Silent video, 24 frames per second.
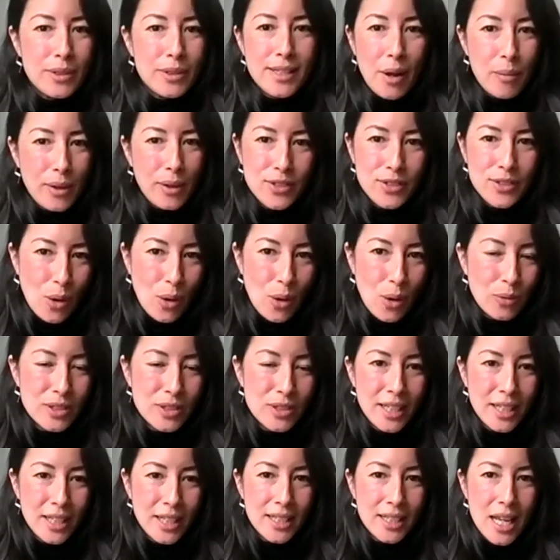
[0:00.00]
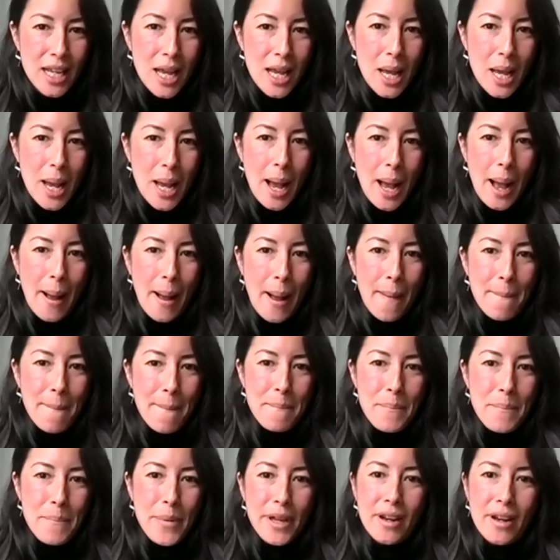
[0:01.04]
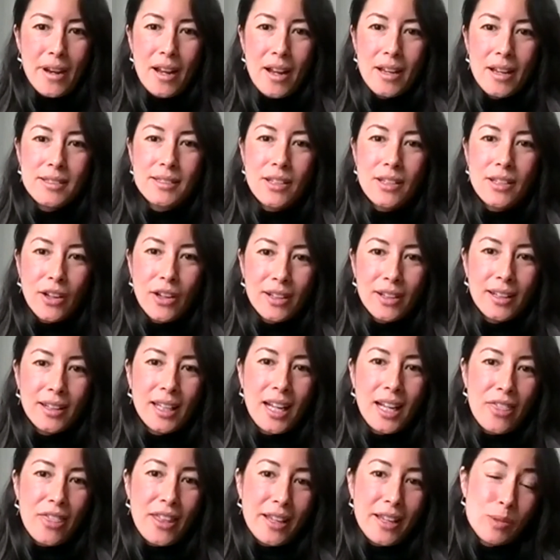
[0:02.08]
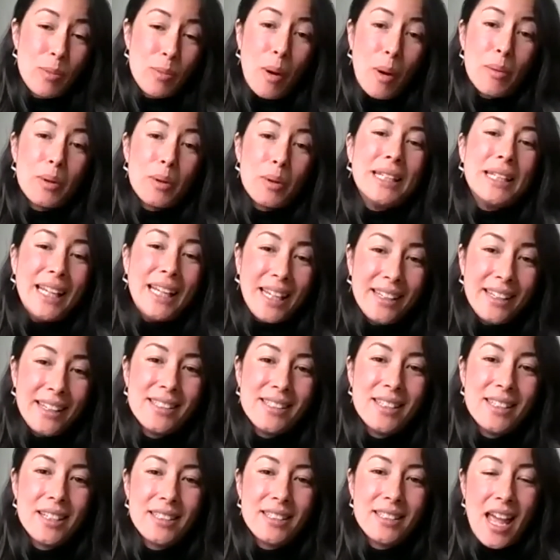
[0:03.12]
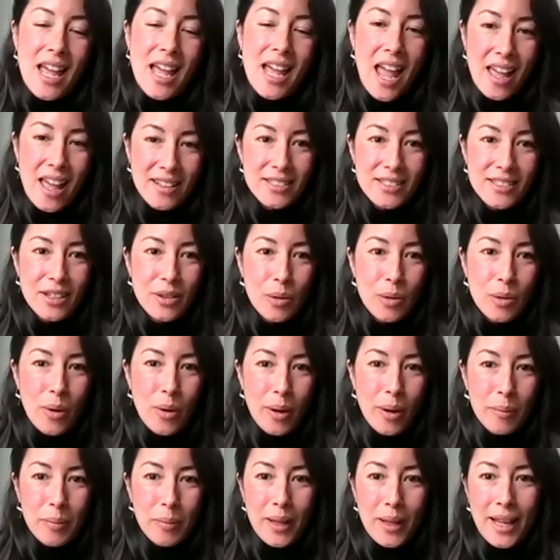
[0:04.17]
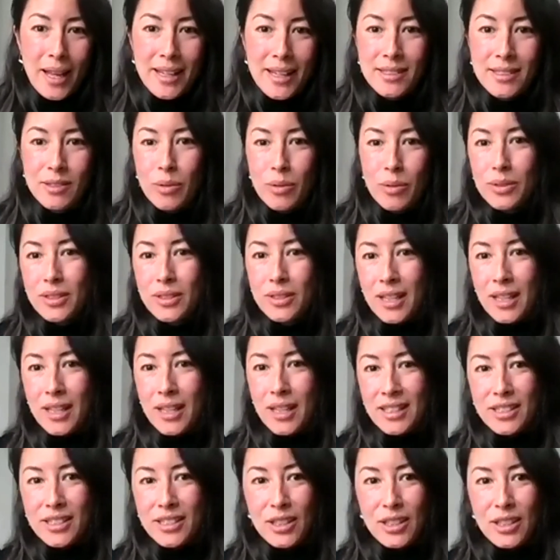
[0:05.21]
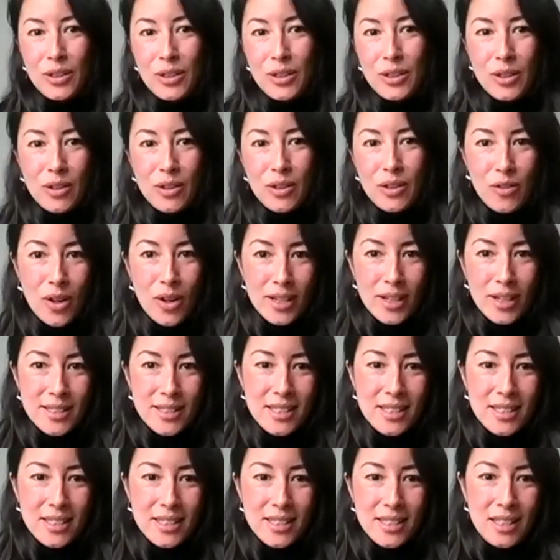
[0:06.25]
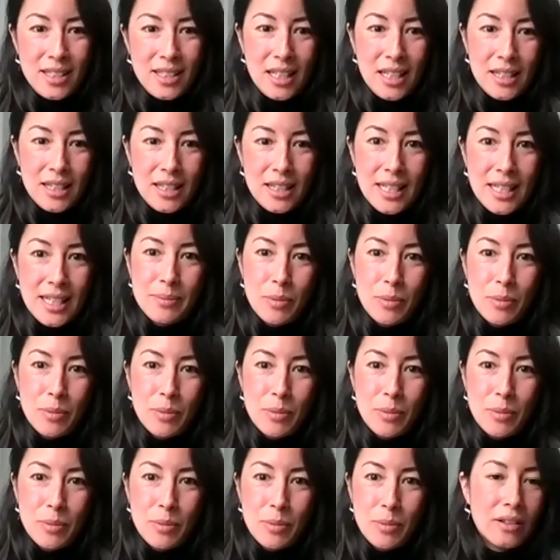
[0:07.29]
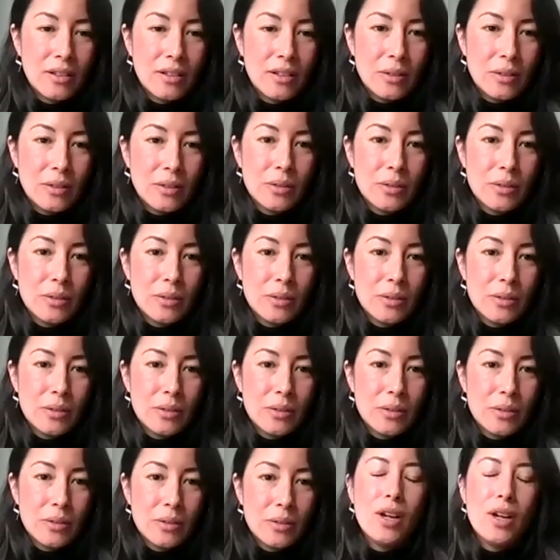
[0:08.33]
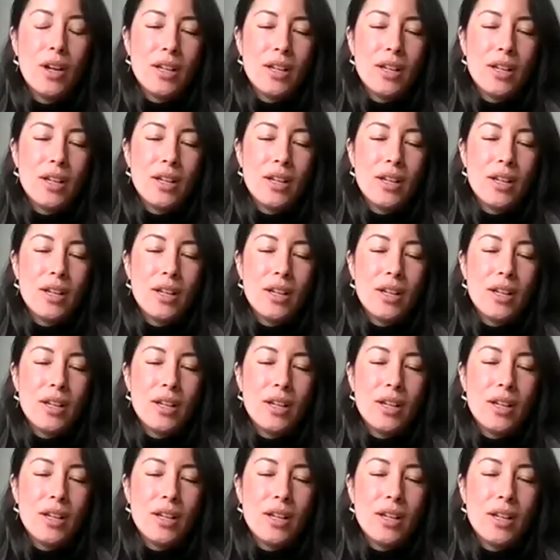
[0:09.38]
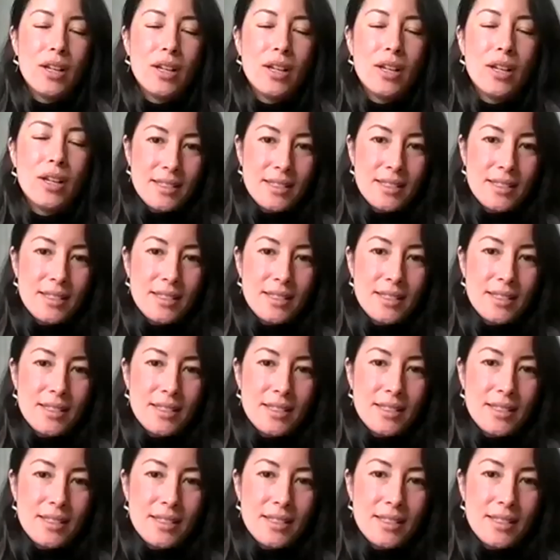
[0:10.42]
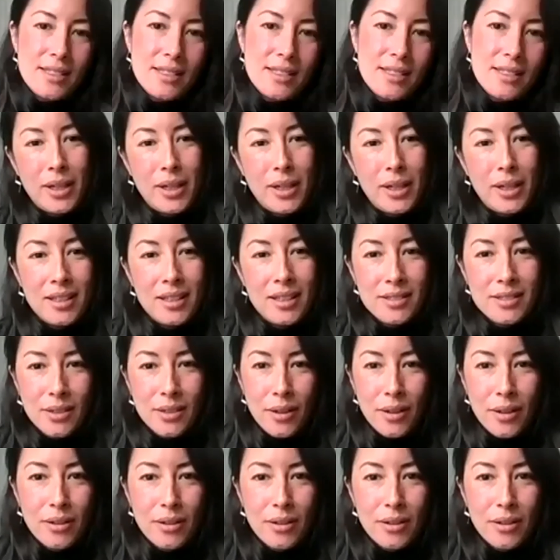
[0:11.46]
I wouldn't say we've solved it, um, but certainly I think it's probably easier to enter the workplace or to enter university in these more technical, quantitative subjects now was perhaps say 20 years ago.